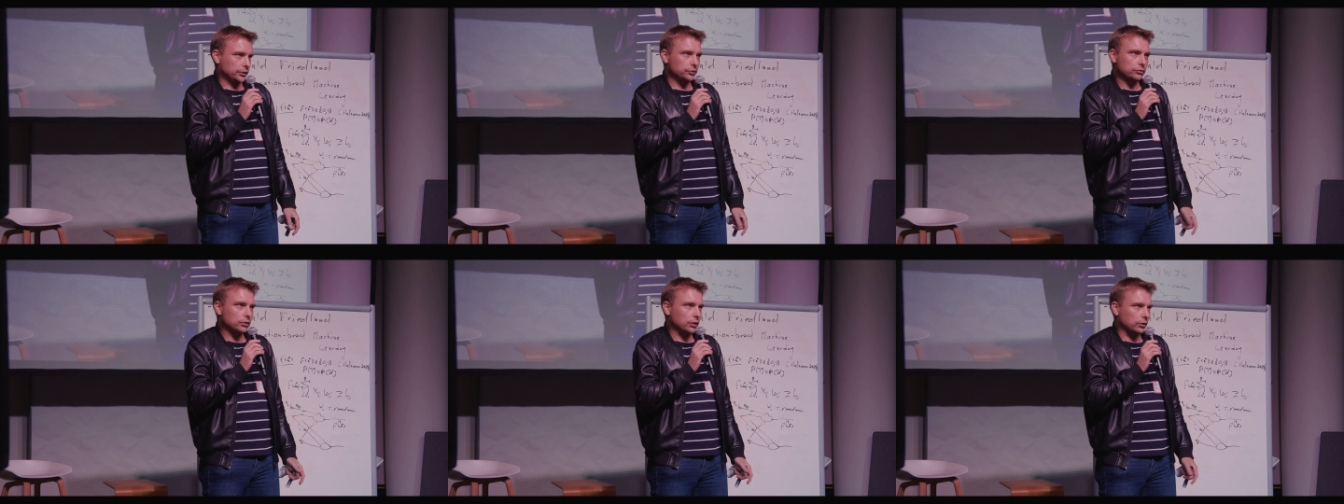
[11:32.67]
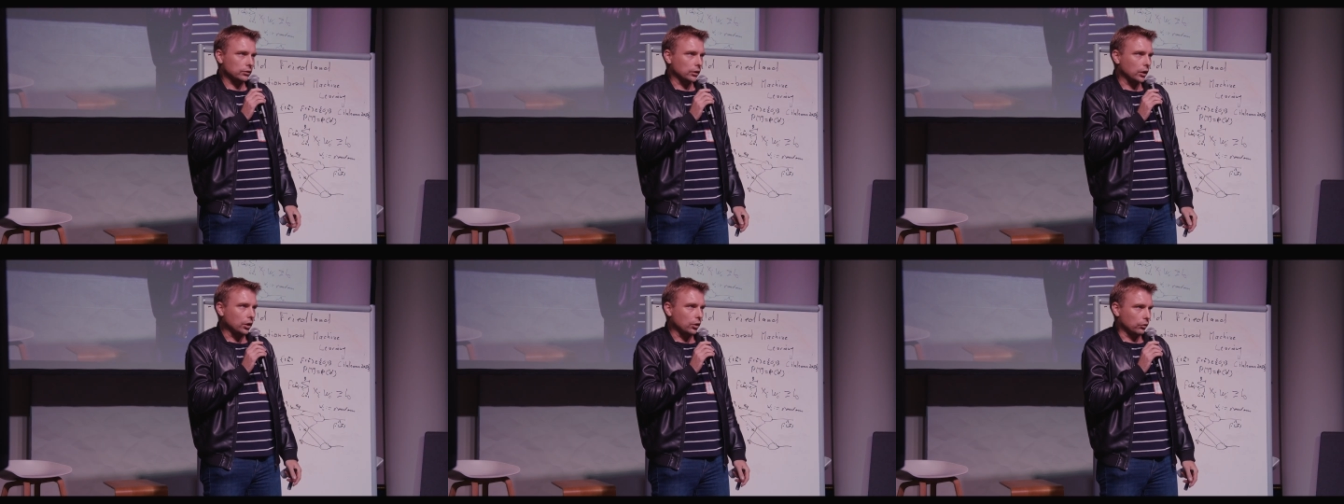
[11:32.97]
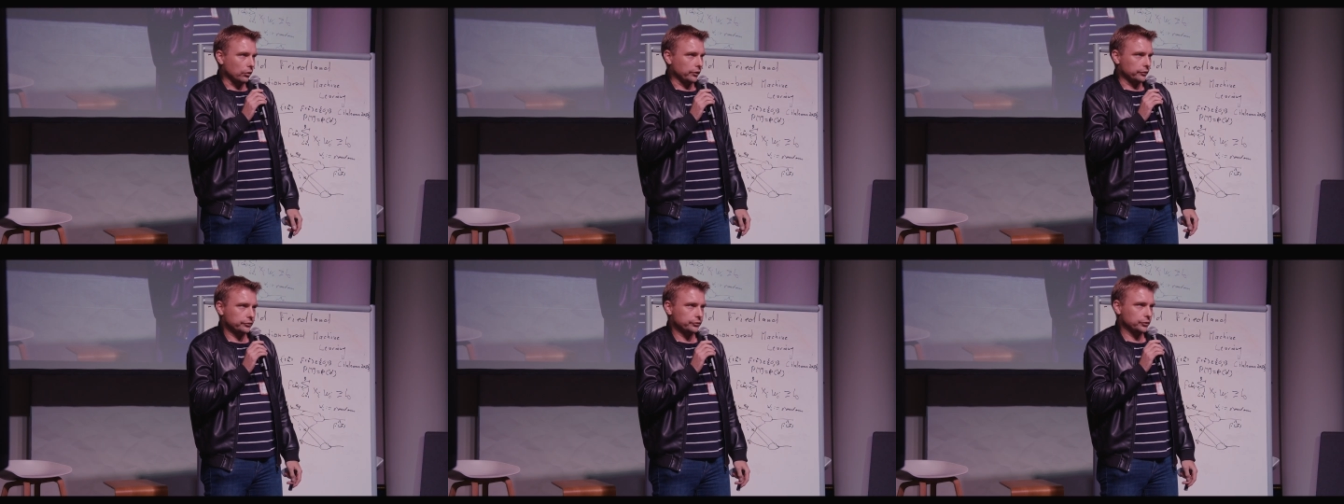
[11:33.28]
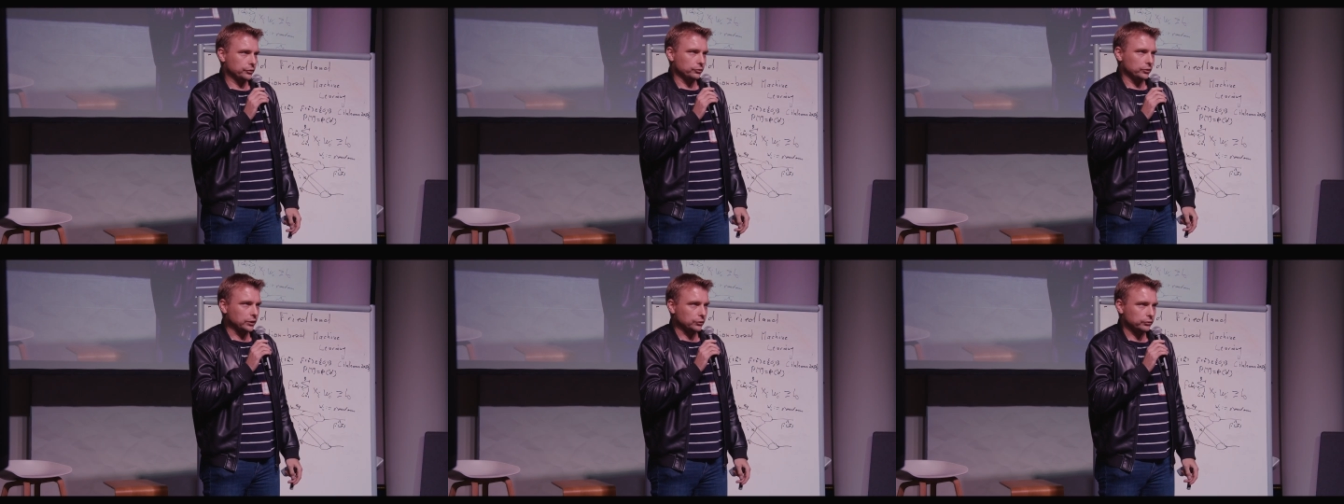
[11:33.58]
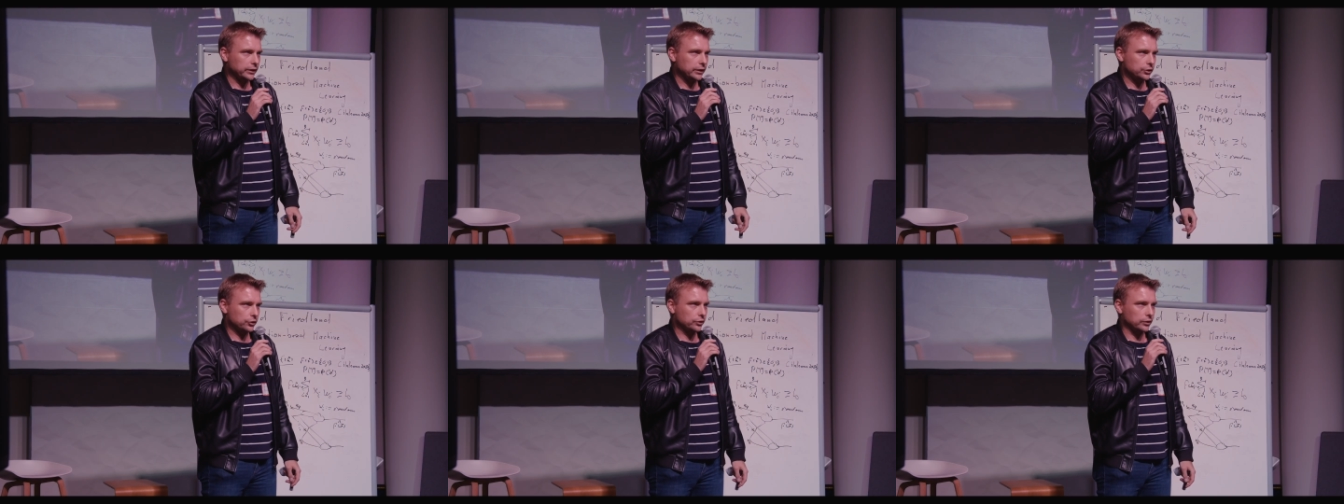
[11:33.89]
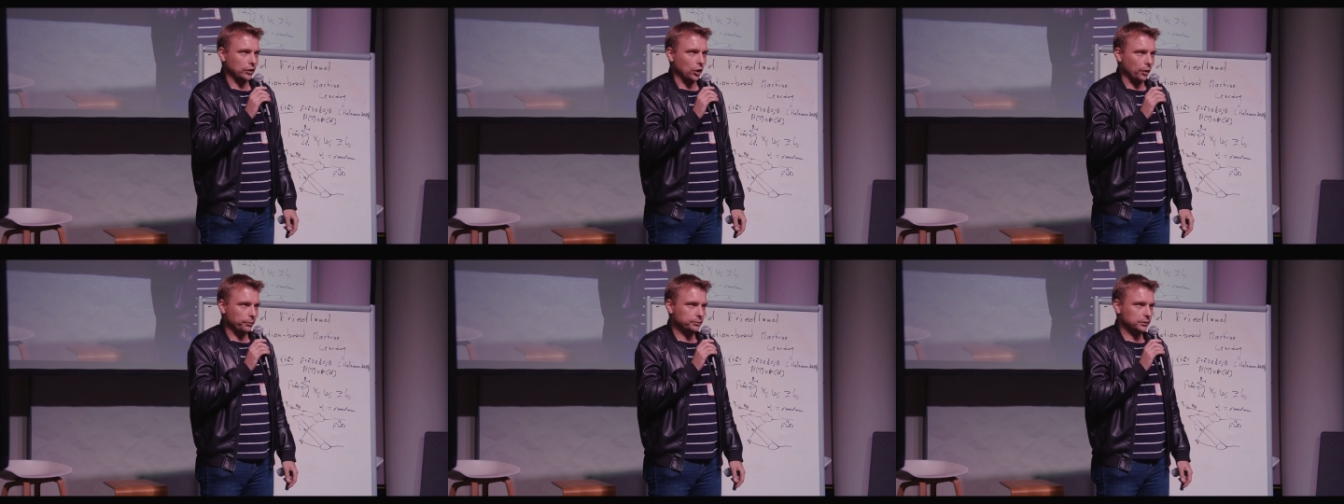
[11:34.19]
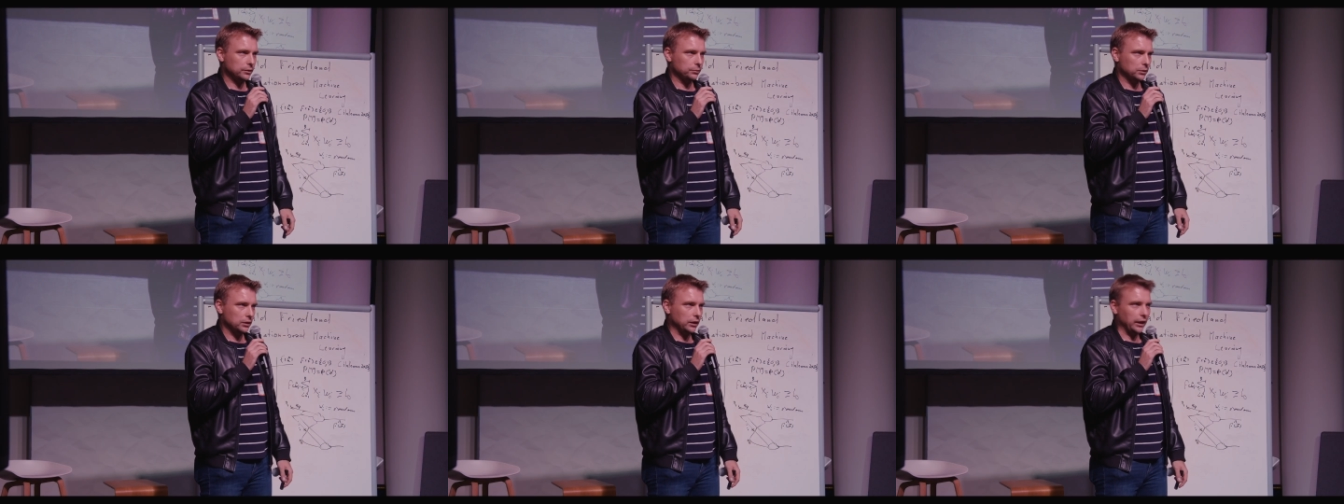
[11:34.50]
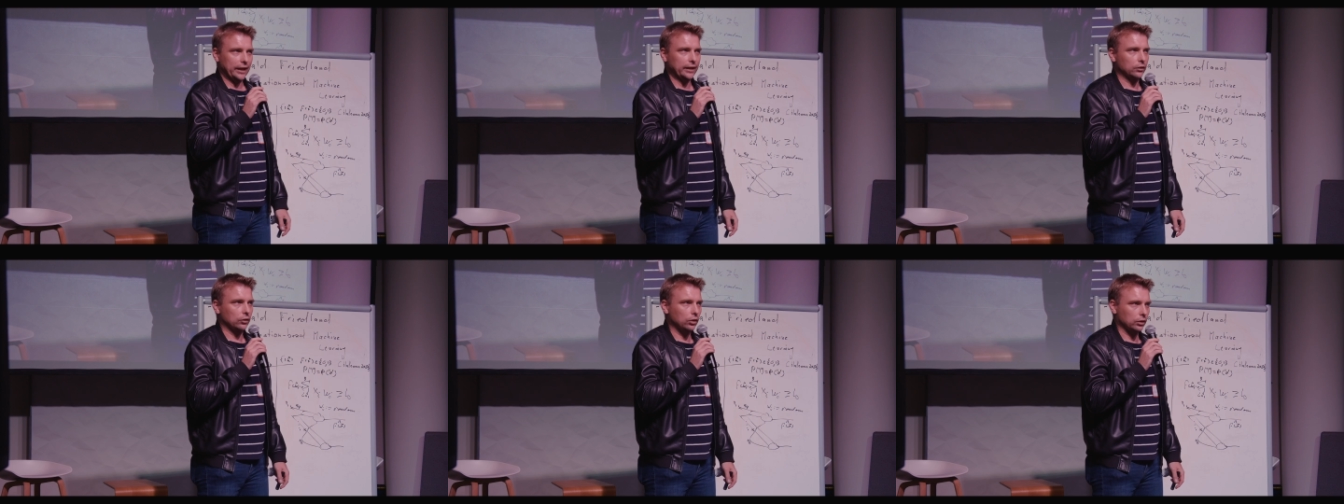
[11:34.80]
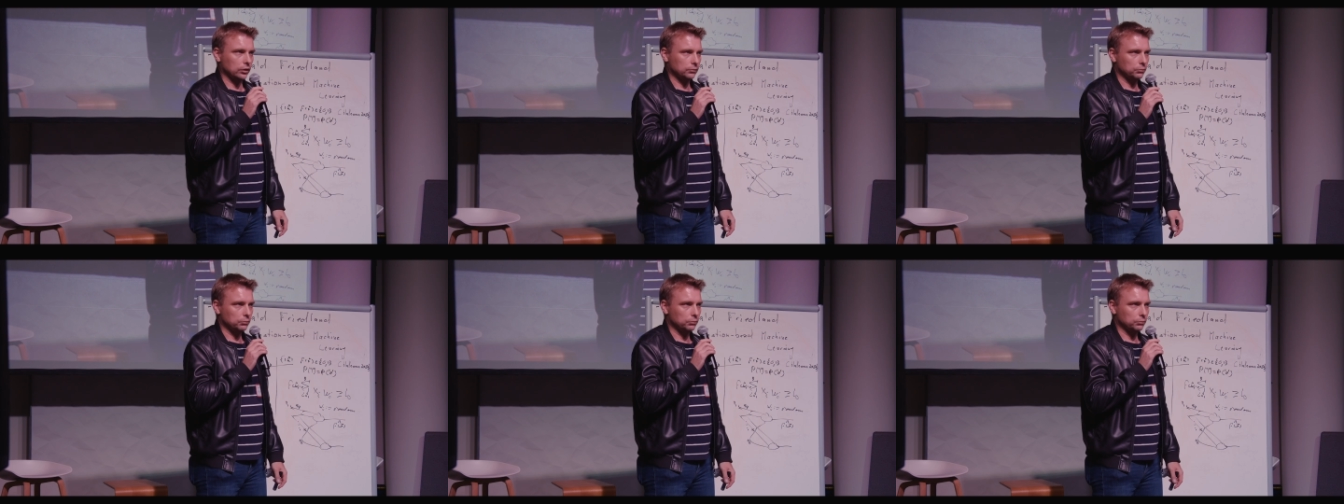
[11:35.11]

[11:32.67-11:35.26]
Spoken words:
You don't know if you reached the optimal at all,